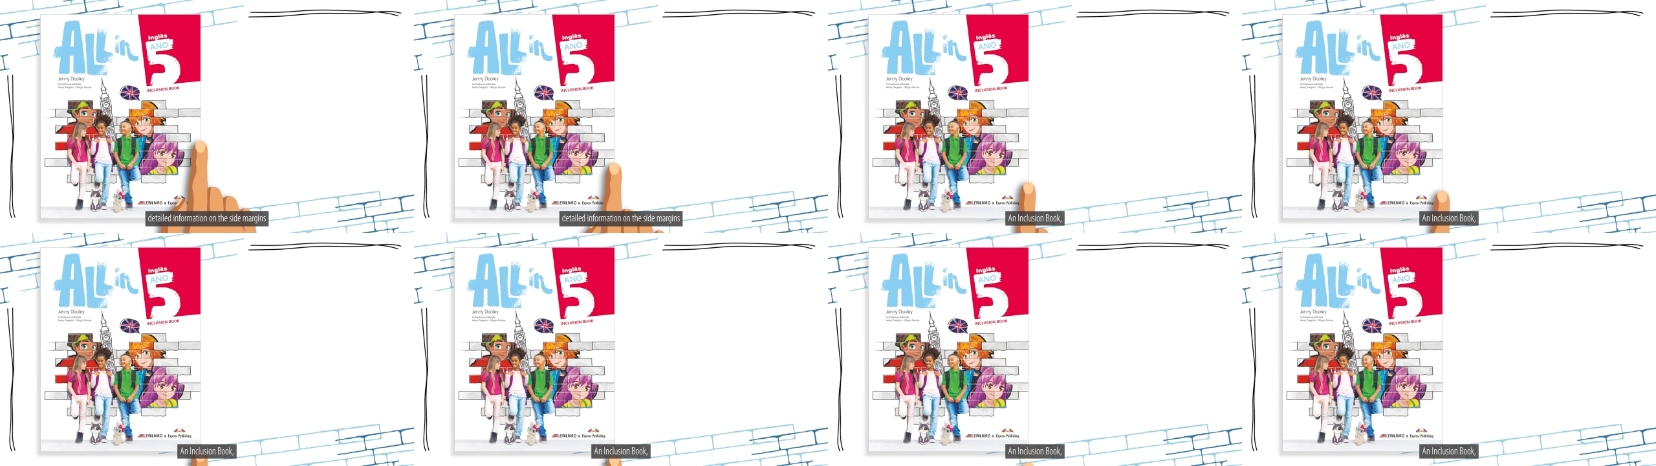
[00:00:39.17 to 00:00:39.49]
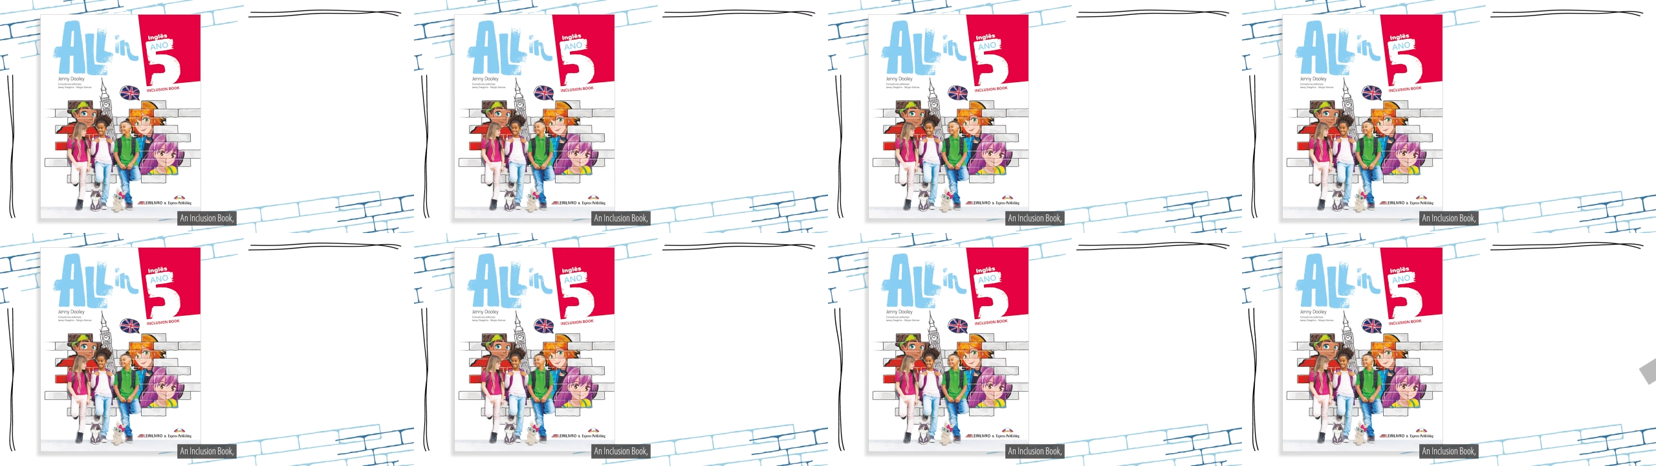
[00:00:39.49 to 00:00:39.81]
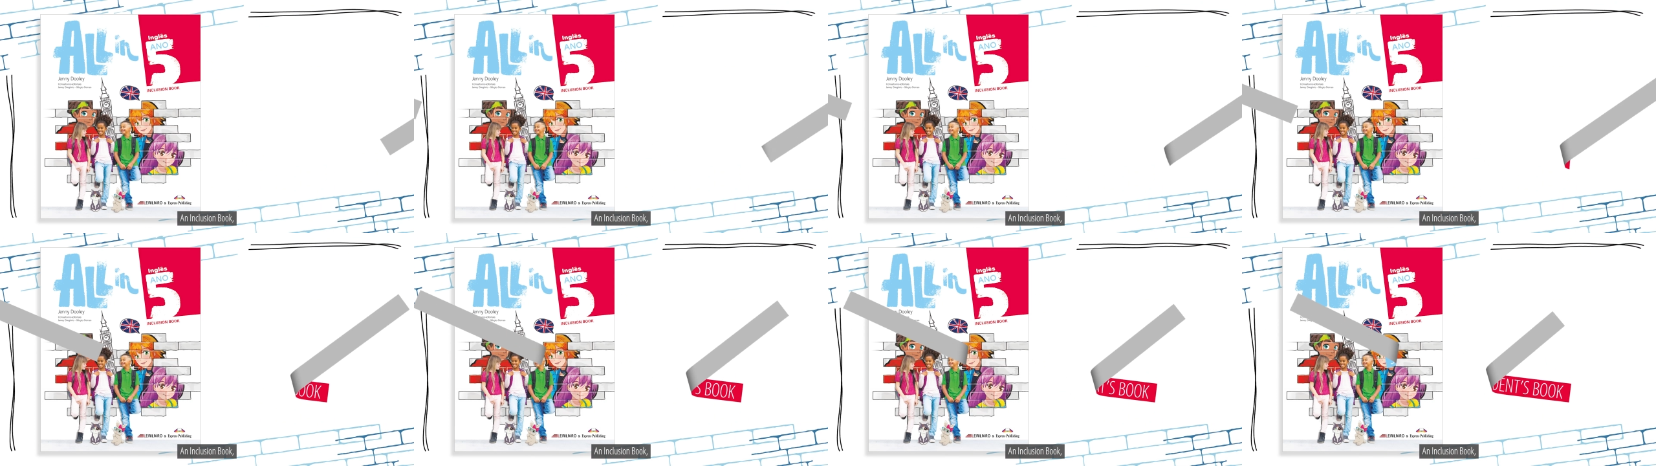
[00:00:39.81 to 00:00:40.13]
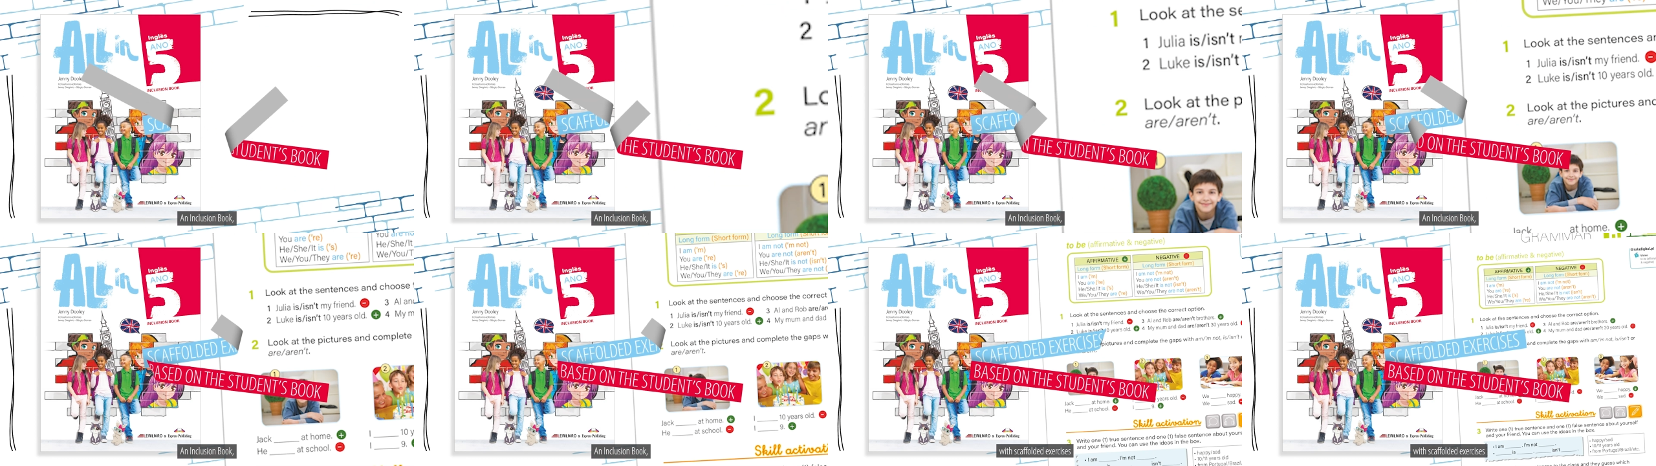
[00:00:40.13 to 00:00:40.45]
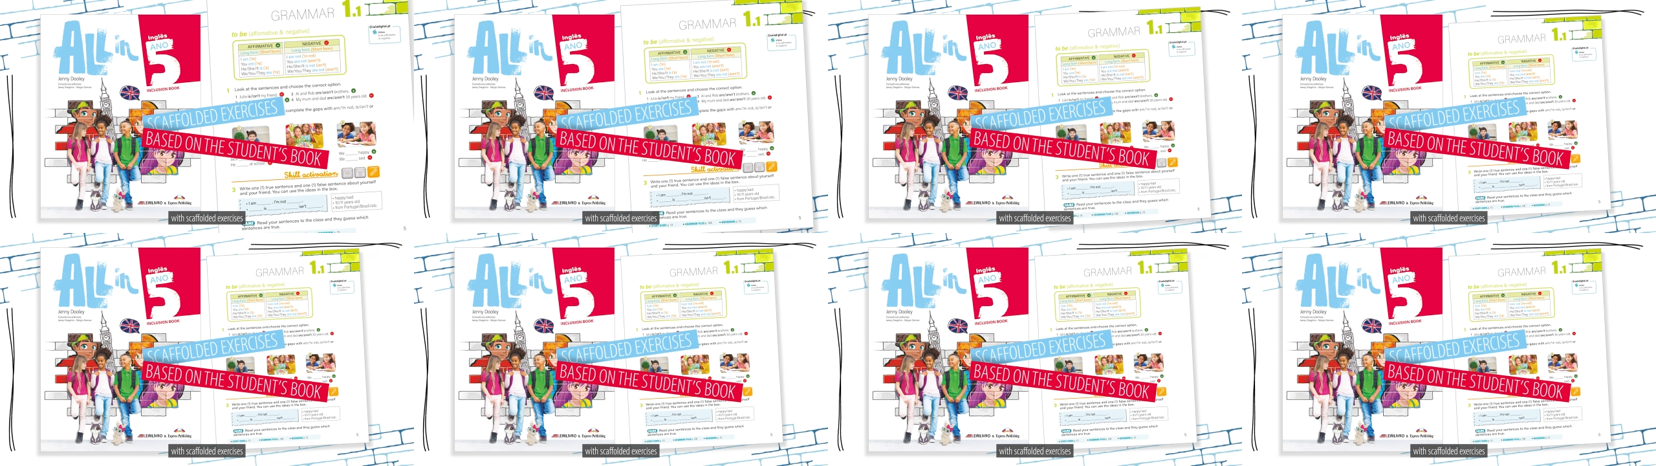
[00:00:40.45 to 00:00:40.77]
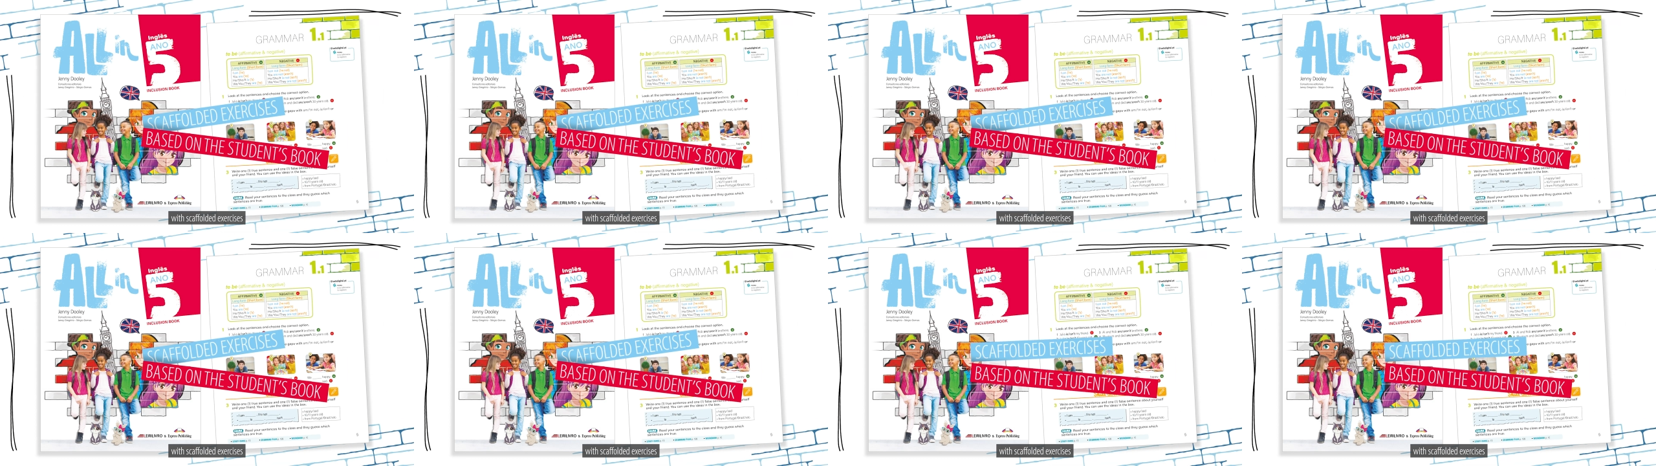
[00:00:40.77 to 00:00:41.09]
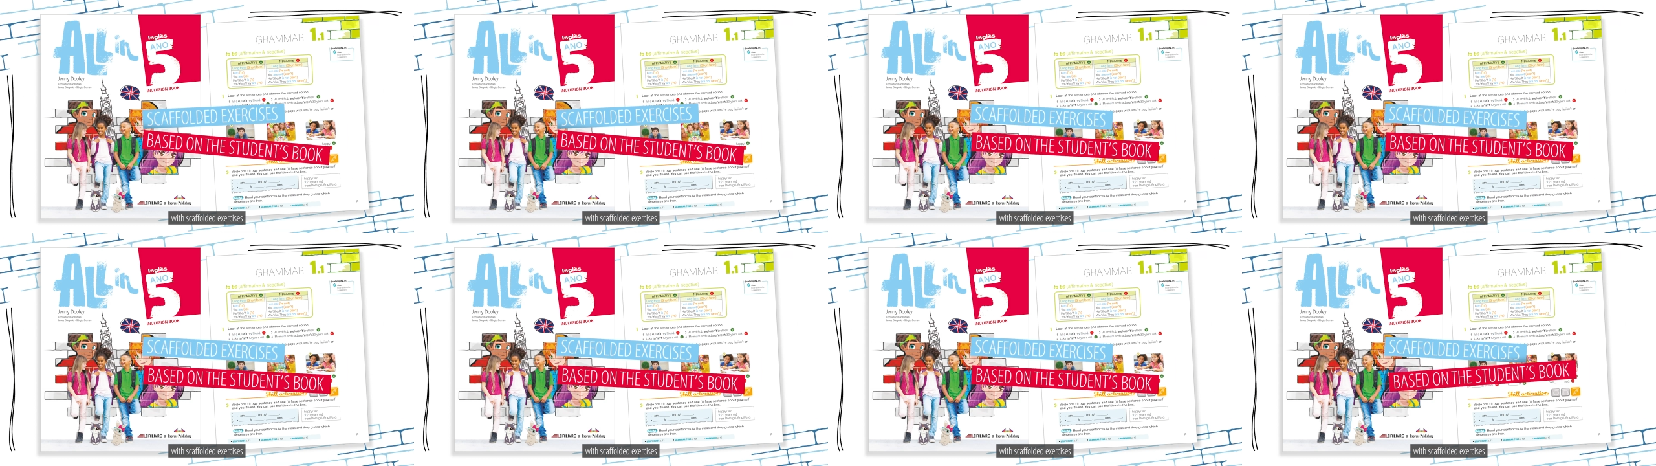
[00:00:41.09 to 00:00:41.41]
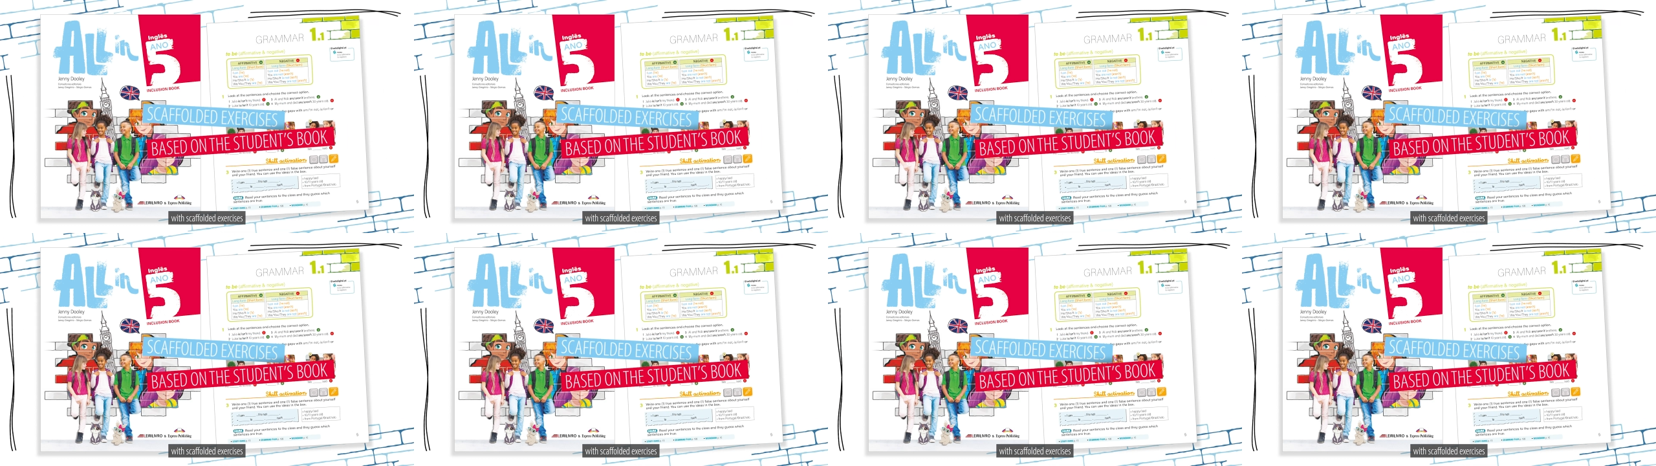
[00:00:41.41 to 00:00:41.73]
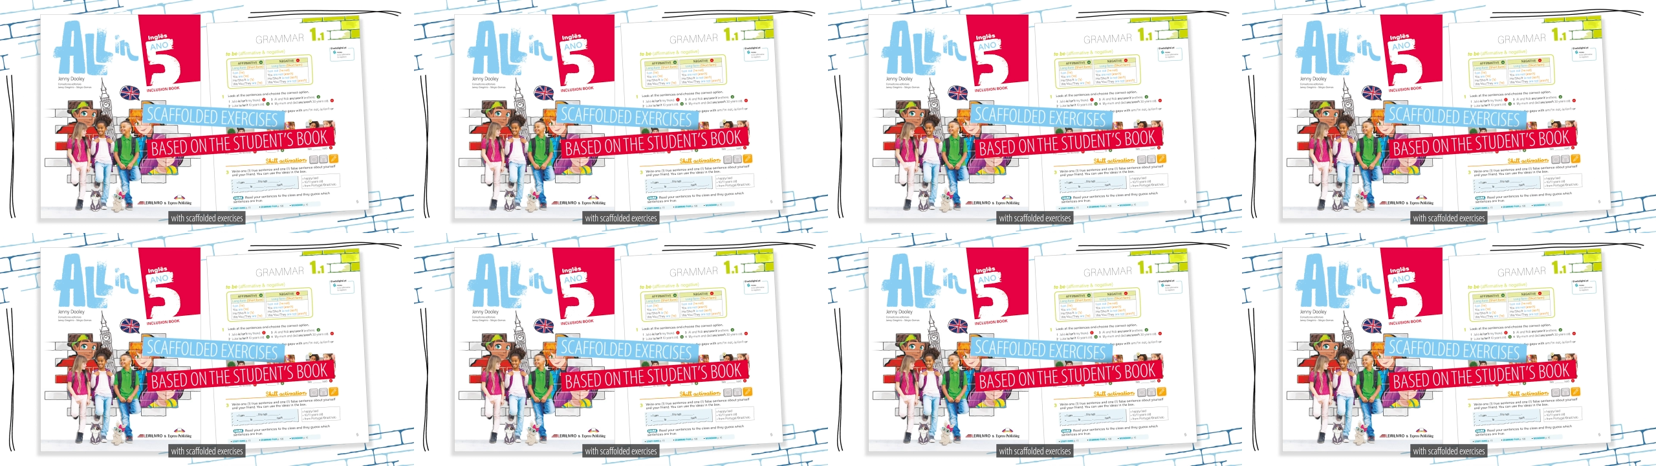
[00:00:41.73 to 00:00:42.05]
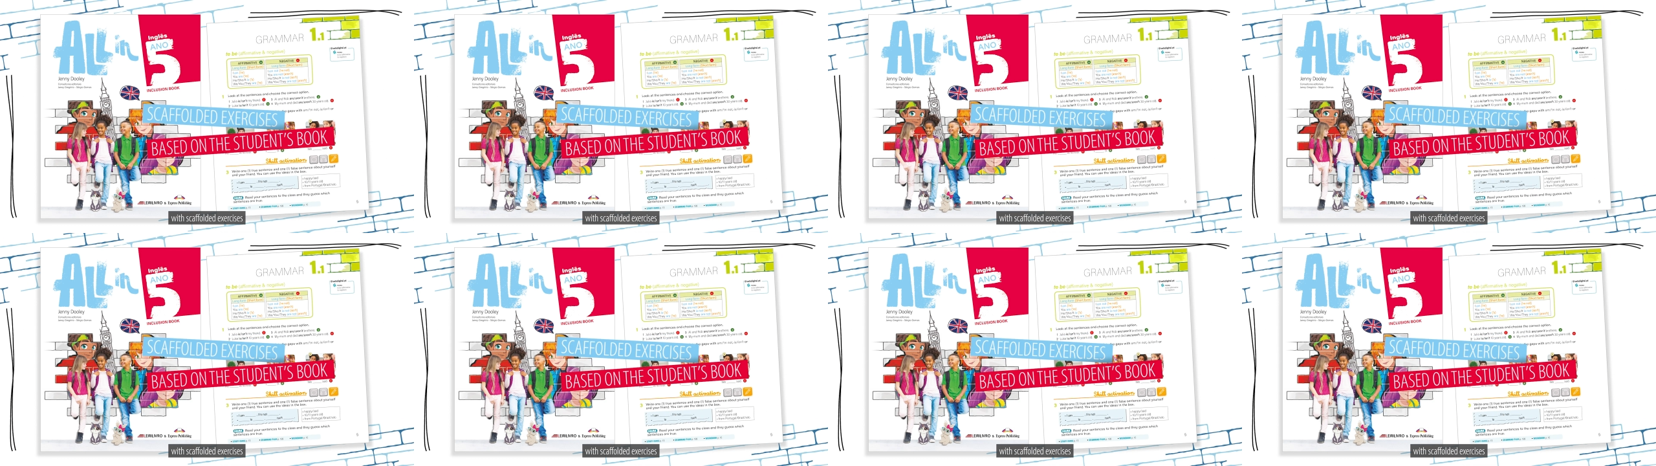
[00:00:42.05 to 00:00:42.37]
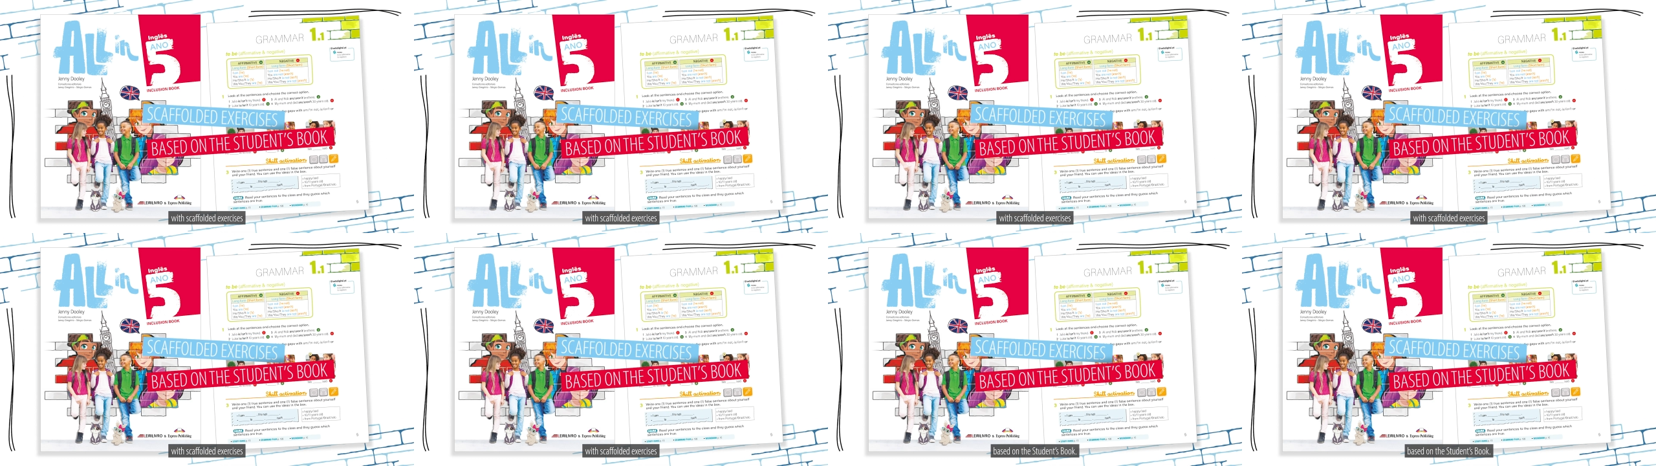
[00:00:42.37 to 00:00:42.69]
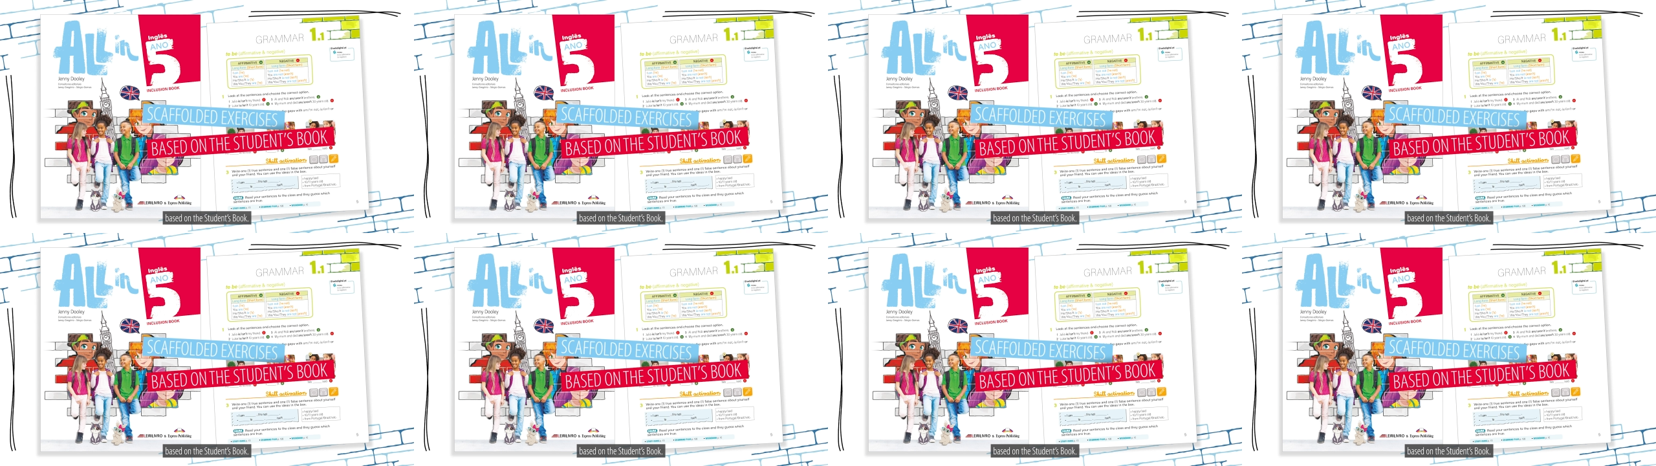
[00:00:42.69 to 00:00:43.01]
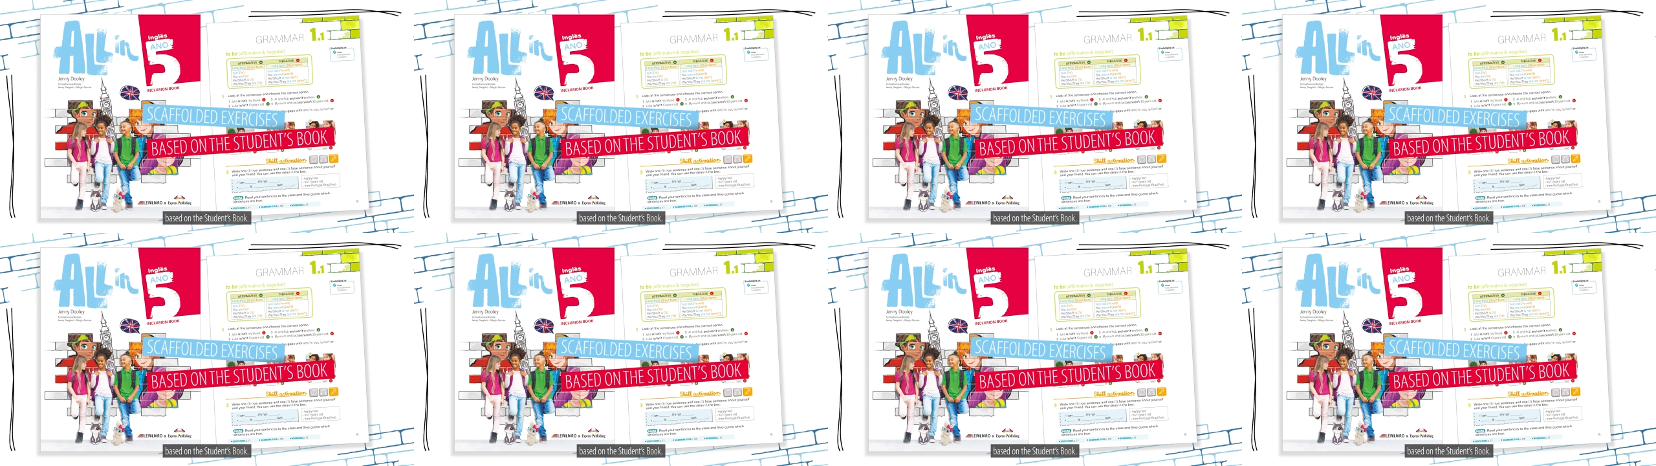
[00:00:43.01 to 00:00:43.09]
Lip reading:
(no speaker visible)